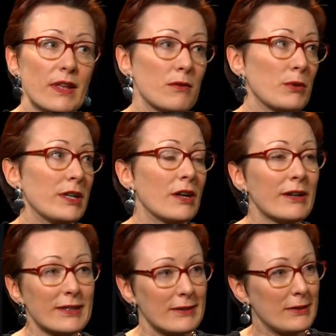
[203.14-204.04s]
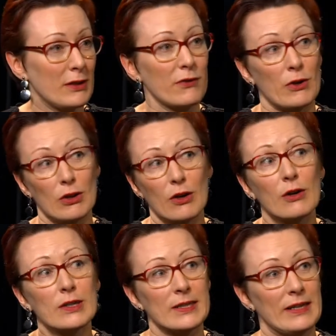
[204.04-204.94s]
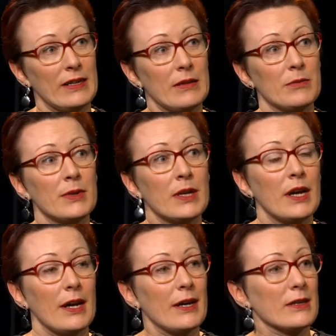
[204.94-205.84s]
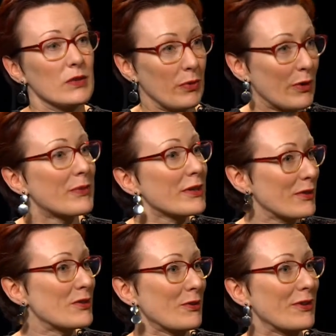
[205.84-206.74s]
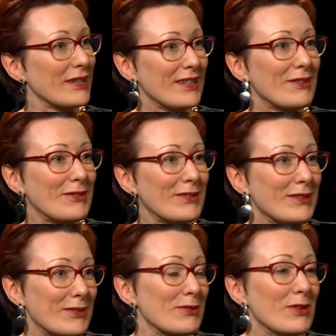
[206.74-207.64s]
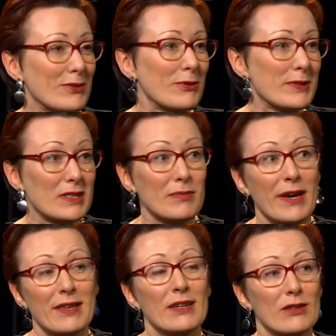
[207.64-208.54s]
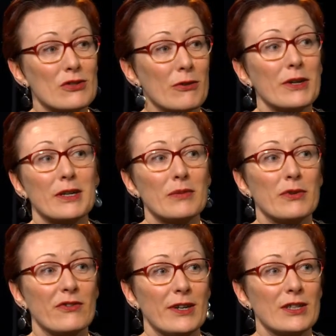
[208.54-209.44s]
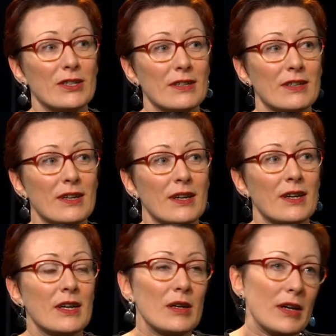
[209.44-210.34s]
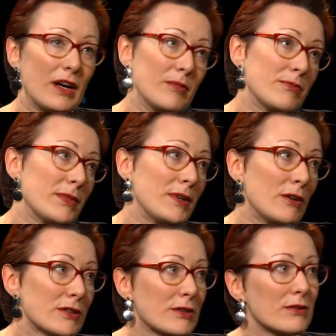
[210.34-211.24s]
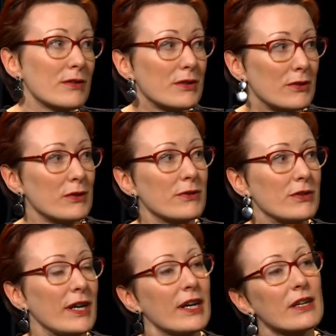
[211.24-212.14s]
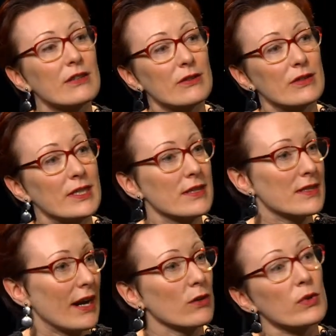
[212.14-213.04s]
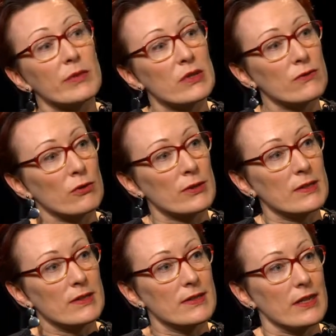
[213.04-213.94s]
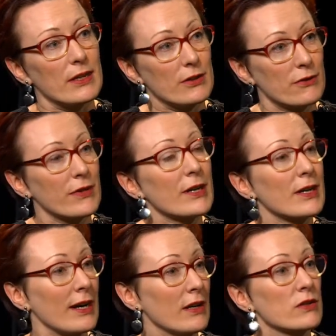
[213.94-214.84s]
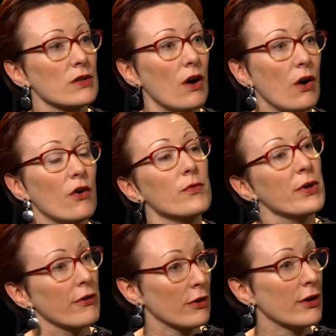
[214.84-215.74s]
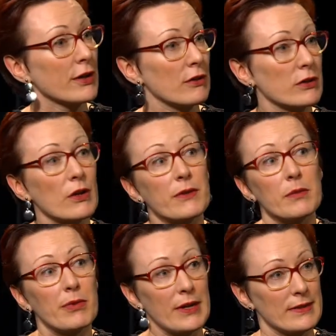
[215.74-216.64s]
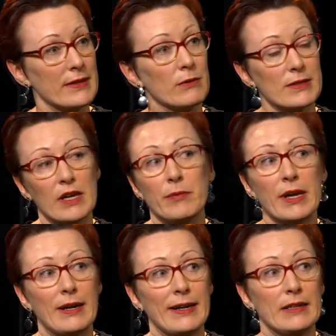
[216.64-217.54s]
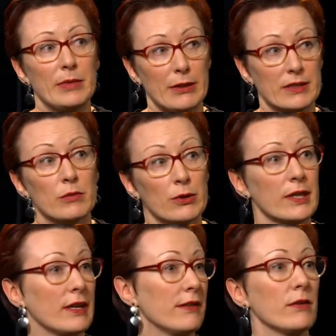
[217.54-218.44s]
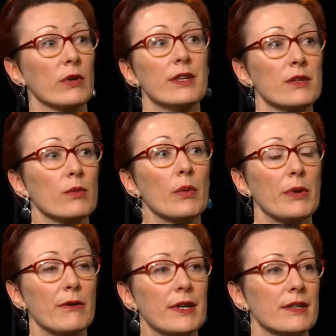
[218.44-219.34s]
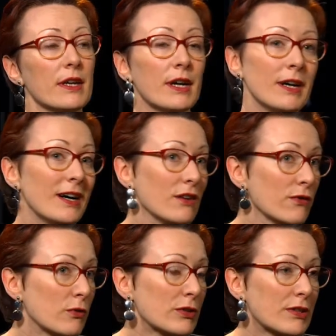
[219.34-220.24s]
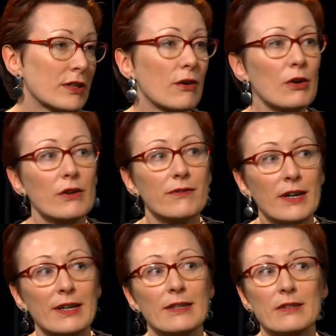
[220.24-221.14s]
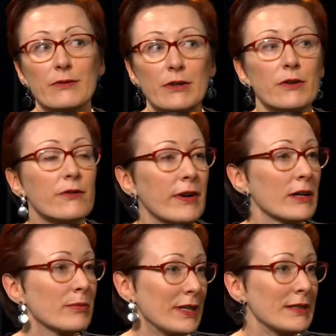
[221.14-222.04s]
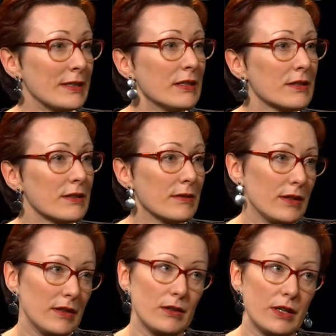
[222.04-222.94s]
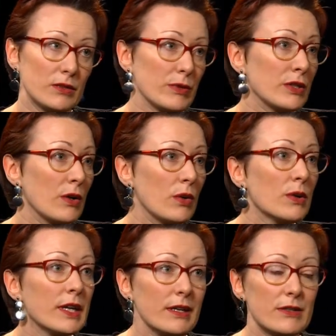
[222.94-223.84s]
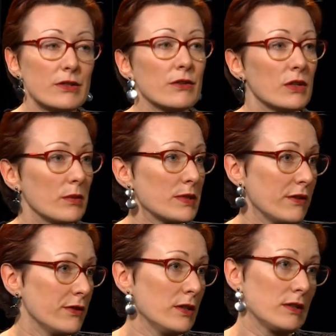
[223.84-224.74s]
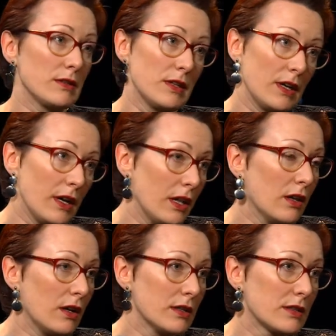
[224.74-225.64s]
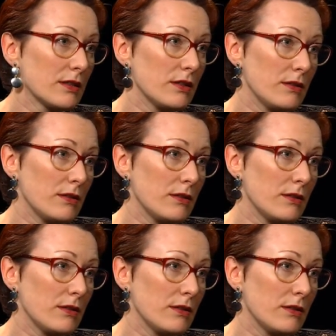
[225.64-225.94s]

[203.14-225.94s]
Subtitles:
that were not considered for a long time as proper historical sources by the historical profession. Also sort of trying to tease out women's voices in different kinds of periodicals or the press that was left behind, because I'm looking at the interwar period. Unfortunately, all of that is very fragmented. As we know, Eastern Europe suffered a lot